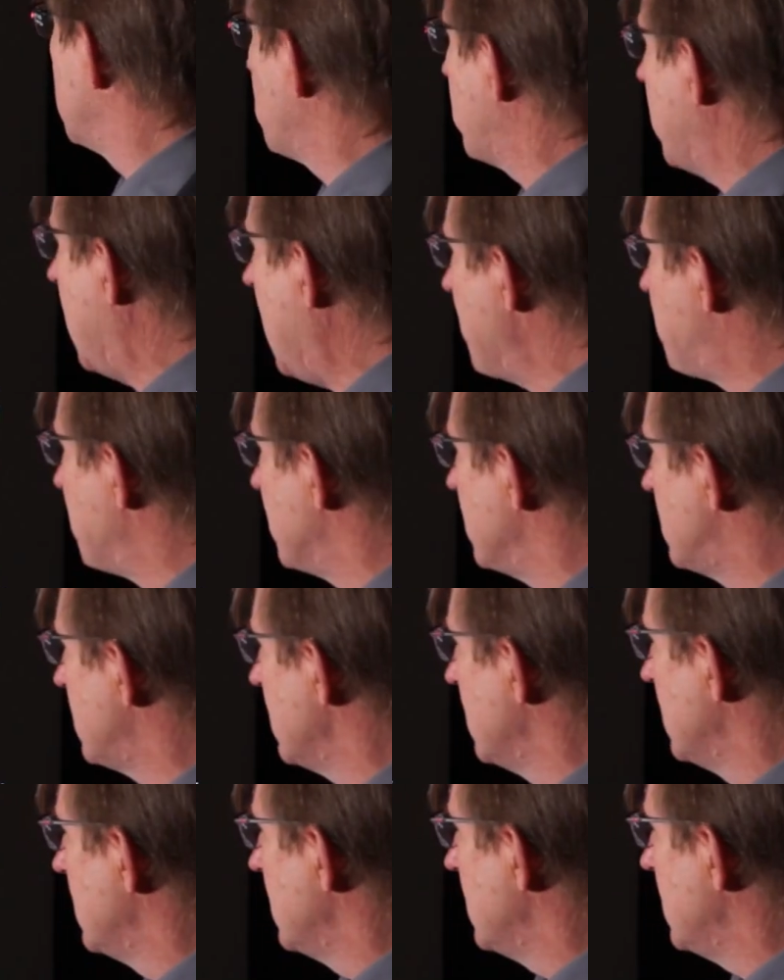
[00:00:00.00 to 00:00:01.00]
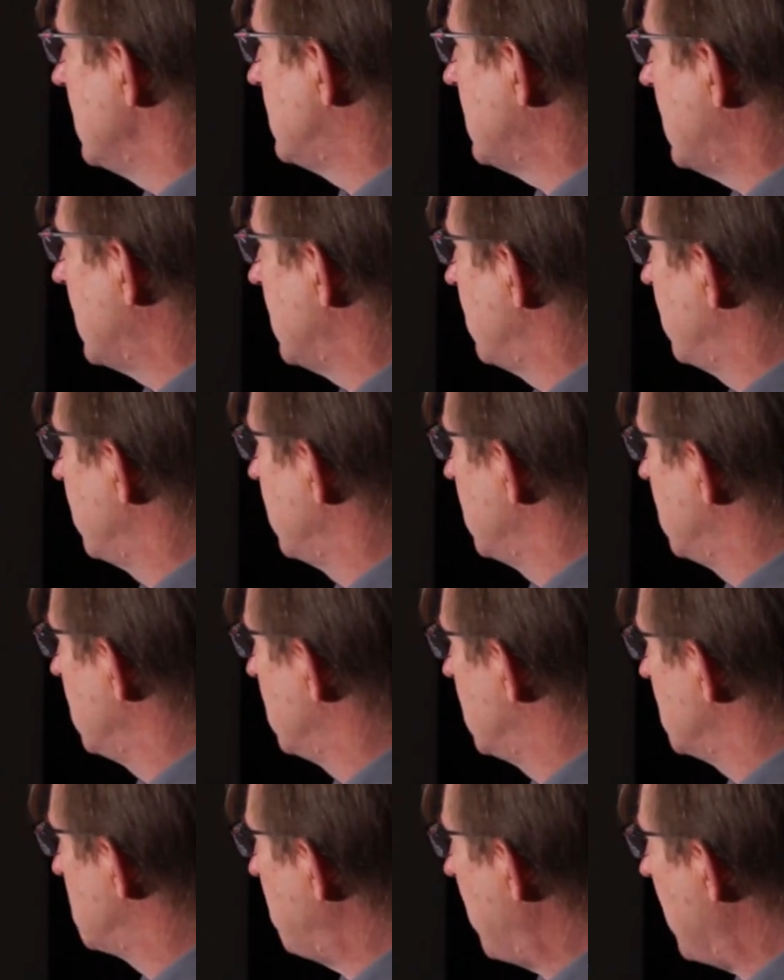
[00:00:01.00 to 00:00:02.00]
what happens is that
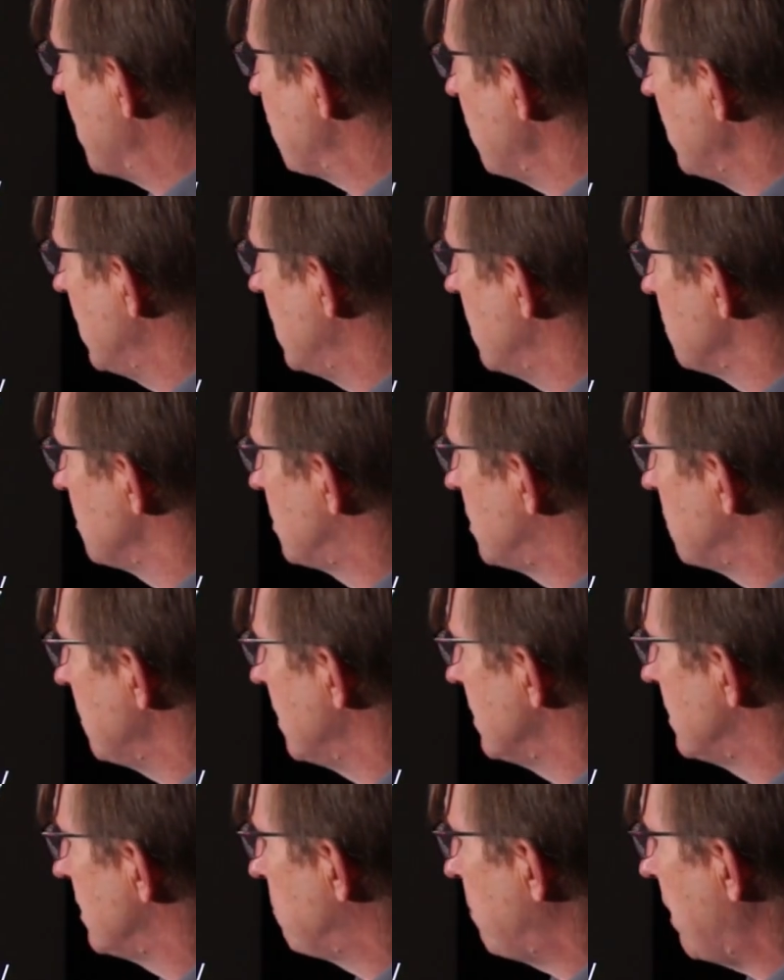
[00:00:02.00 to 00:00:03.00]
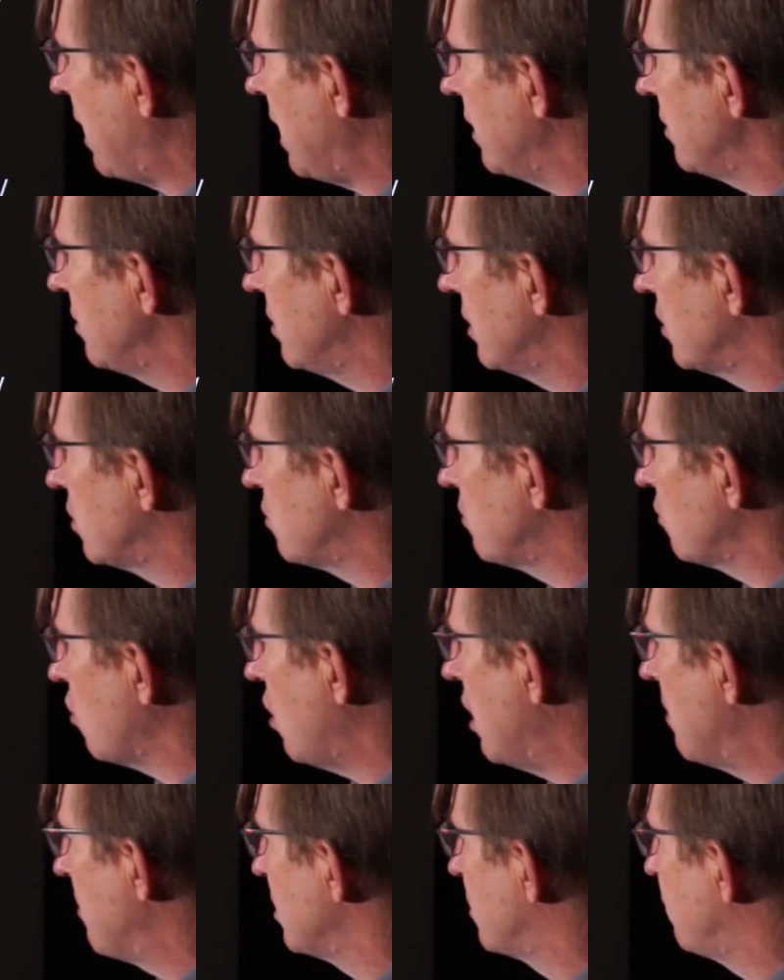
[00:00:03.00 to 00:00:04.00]
this path right here is the path that the
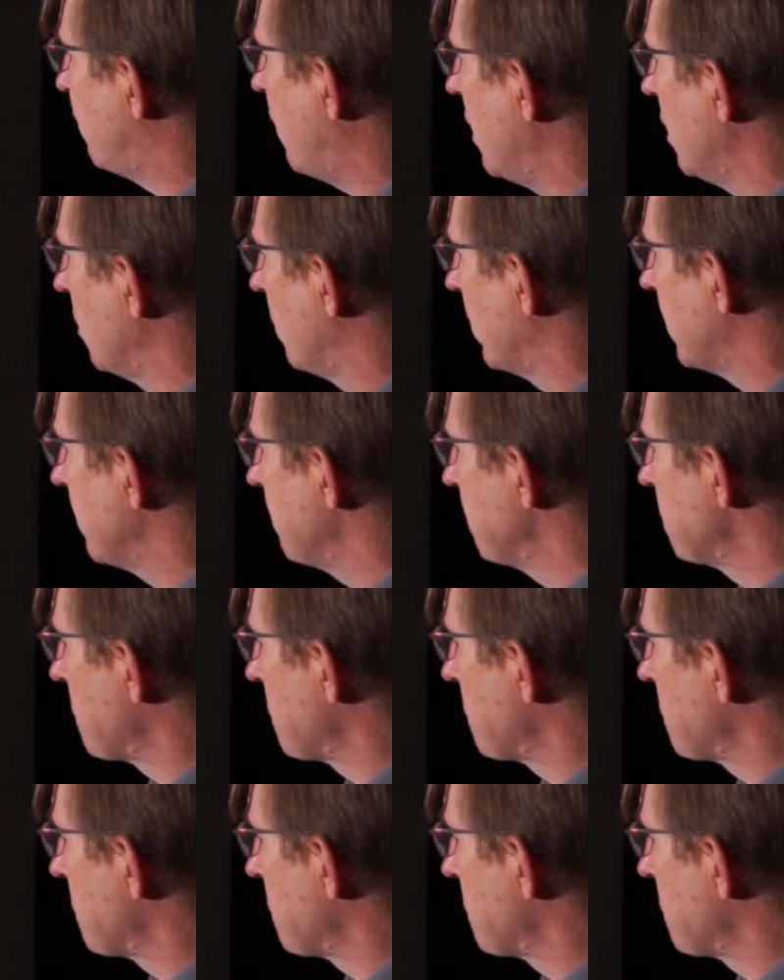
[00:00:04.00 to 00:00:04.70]
comet is following.